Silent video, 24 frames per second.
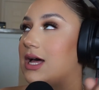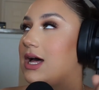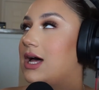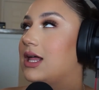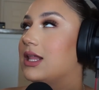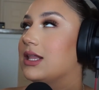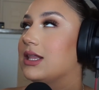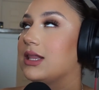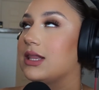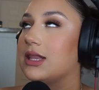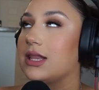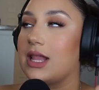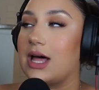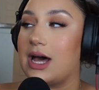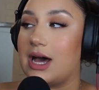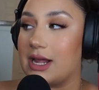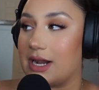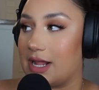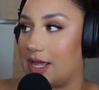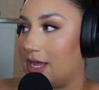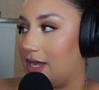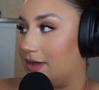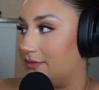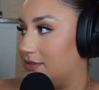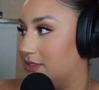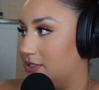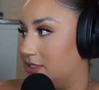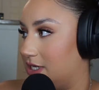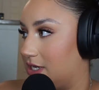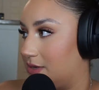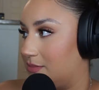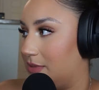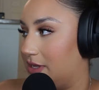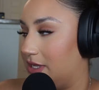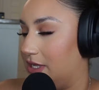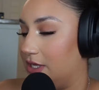I have to
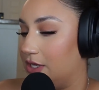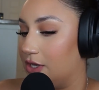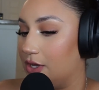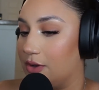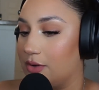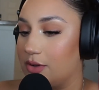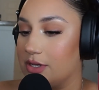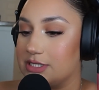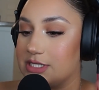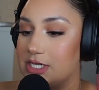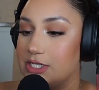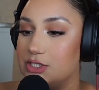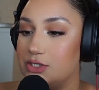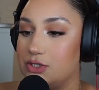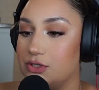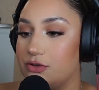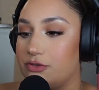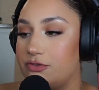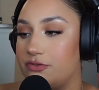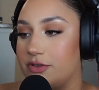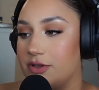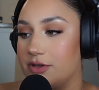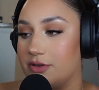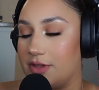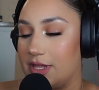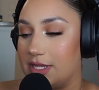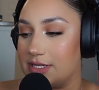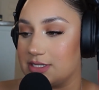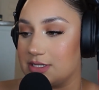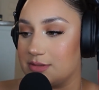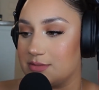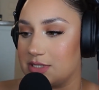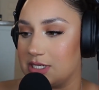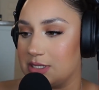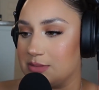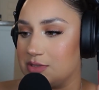check my ego because I do feel that
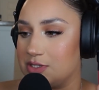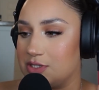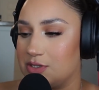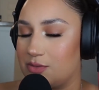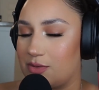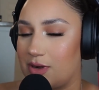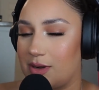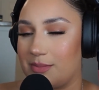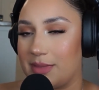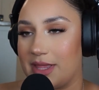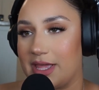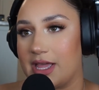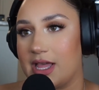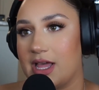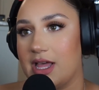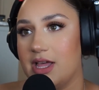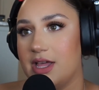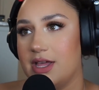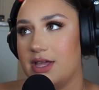sometimes too, where I'm like,